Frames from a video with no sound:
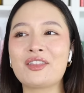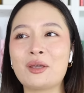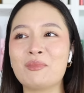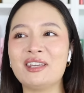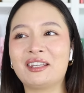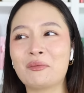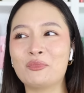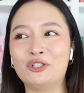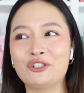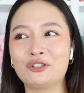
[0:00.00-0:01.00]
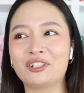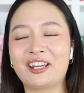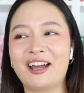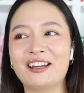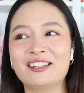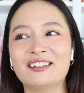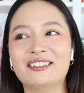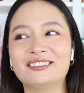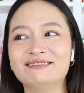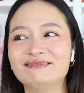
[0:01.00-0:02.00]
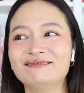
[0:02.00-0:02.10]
are they making murder kind of